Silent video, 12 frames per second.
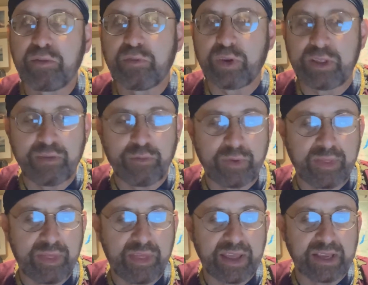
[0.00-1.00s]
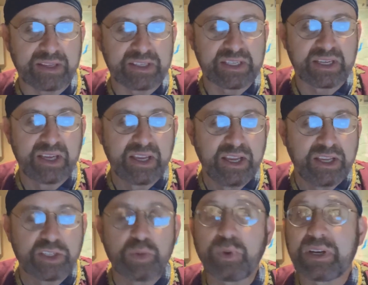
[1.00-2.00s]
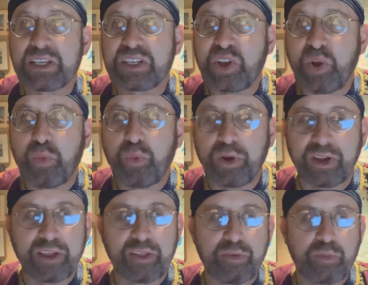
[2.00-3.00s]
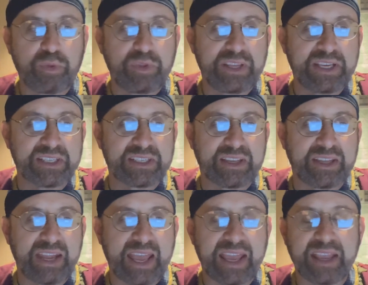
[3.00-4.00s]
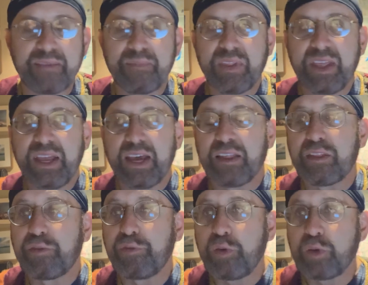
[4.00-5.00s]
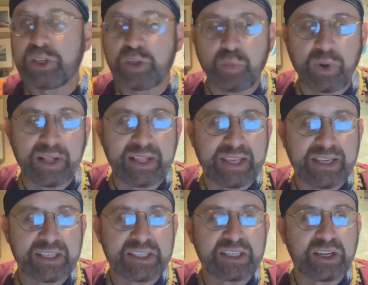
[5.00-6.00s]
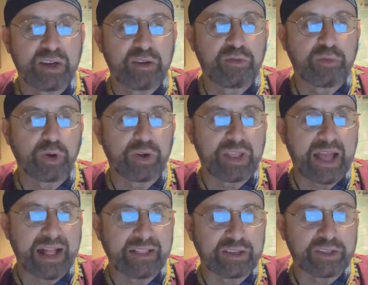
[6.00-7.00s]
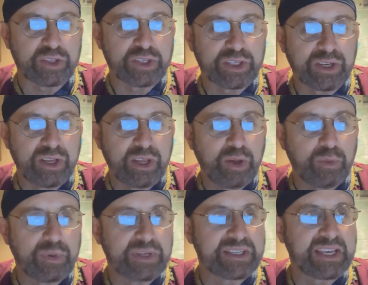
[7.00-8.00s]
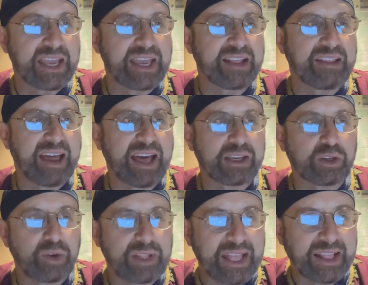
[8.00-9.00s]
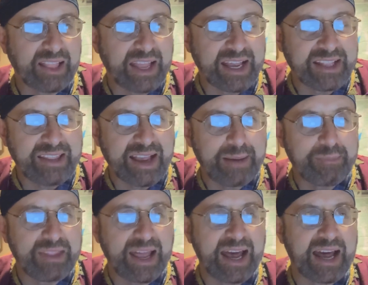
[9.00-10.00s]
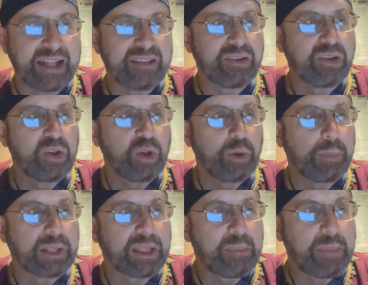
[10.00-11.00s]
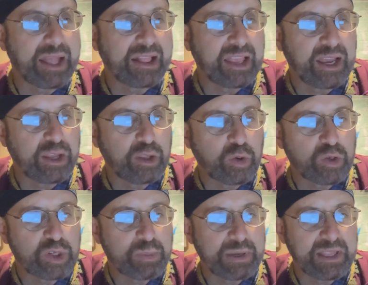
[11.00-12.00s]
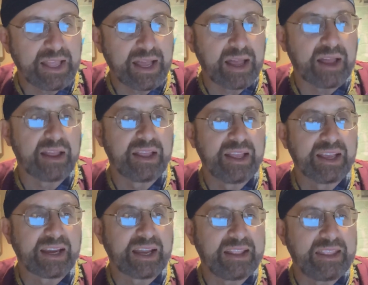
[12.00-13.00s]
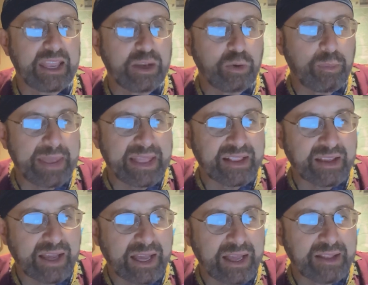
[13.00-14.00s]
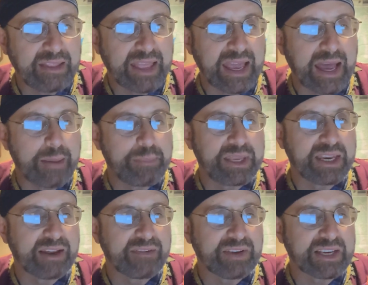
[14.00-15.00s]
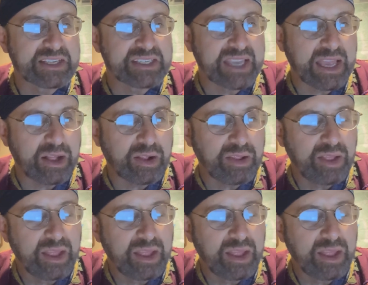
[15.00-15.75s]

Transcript: for different things. So we're going to start working through these today. And the first one is for knowledge. We say, Atachonen la Adam da'at, Melamed le'enosh bina, chanenu meitcha de'a bina v'askel,